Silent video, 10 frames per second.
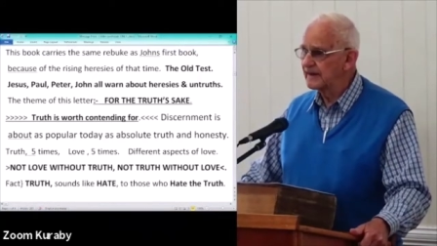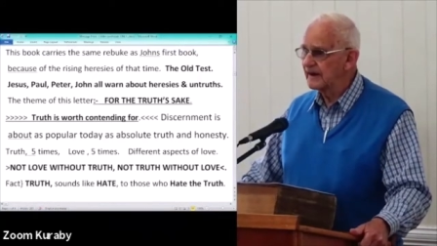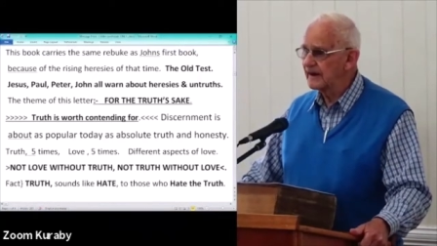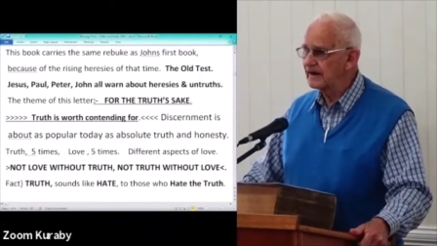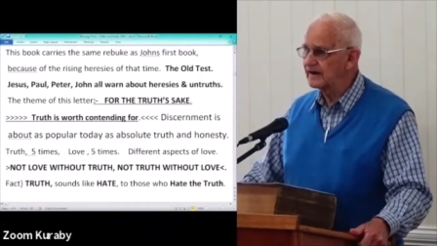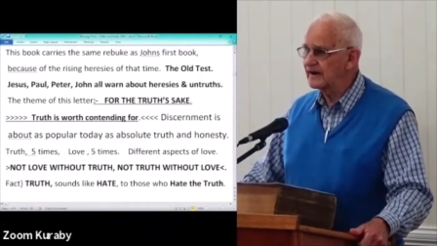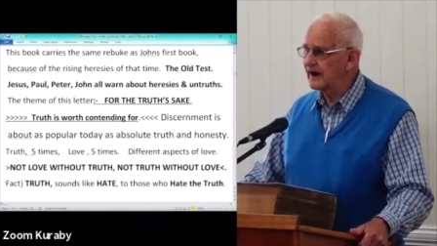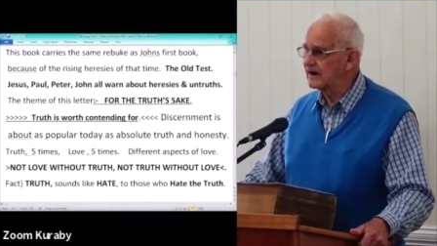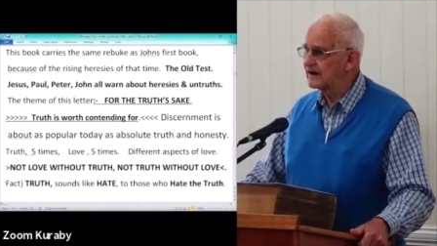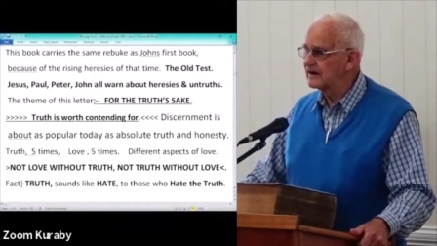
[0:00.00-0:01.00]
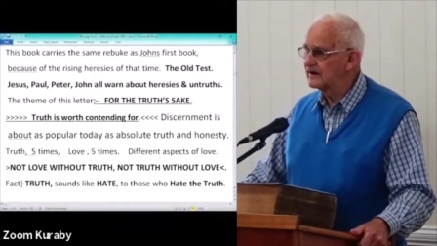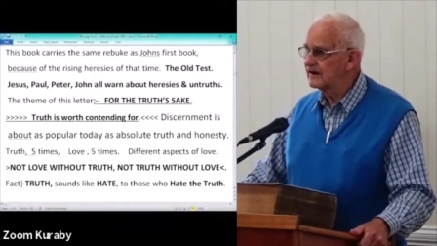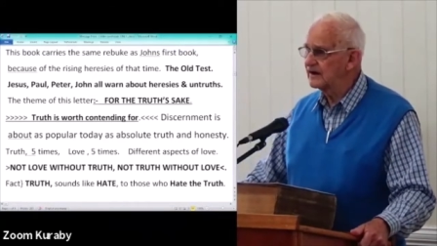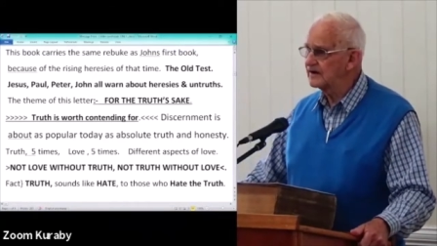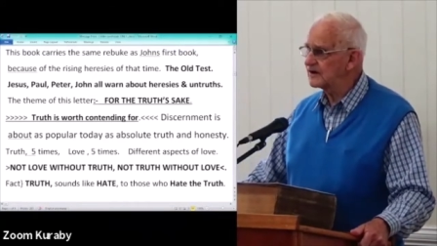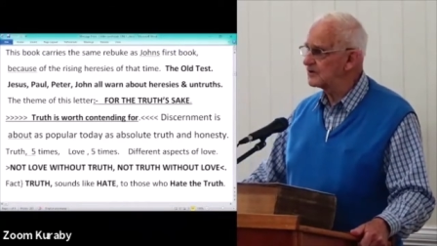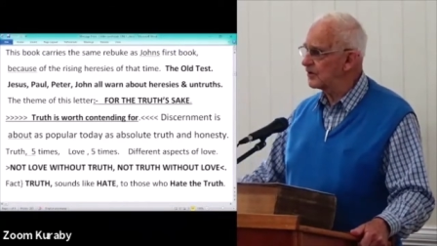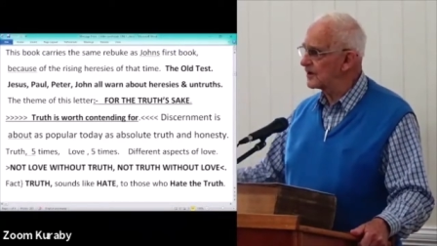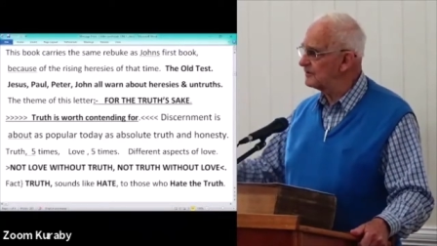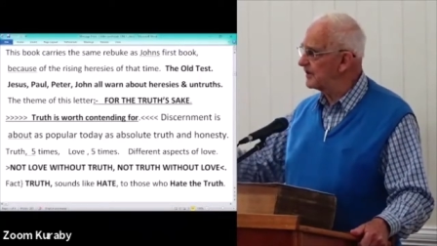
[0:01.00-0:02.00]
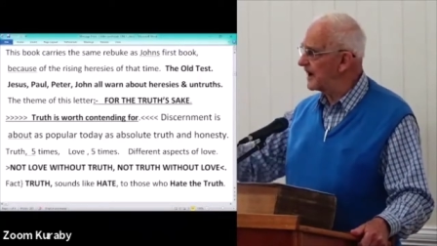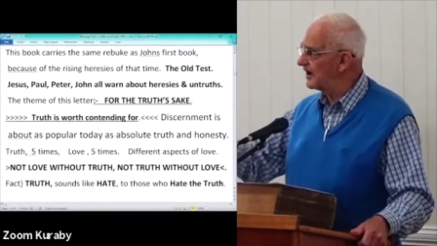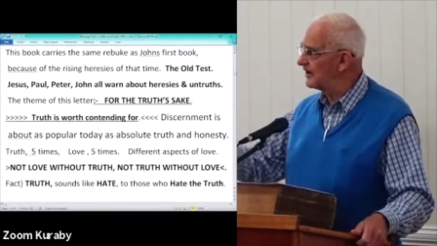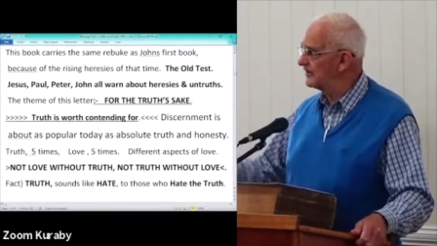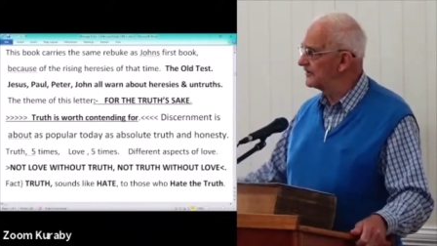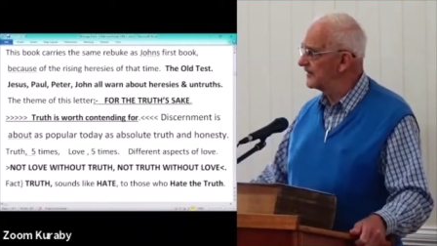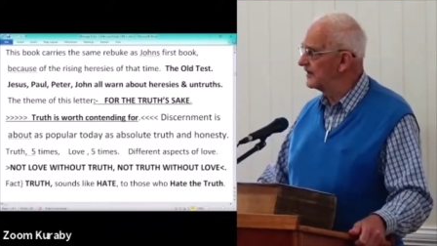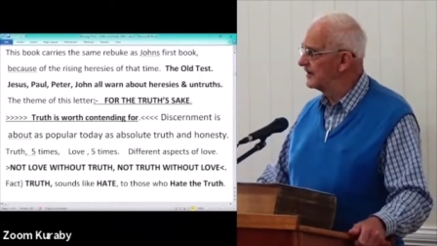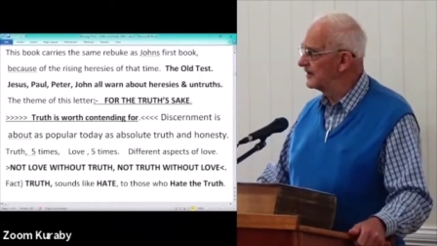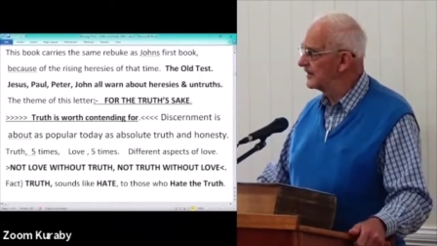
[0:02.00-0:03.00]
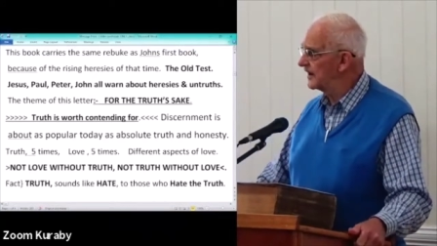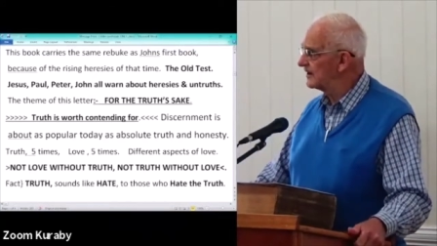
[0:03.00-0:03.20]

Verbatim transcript: and uh, he didn't want a bar of that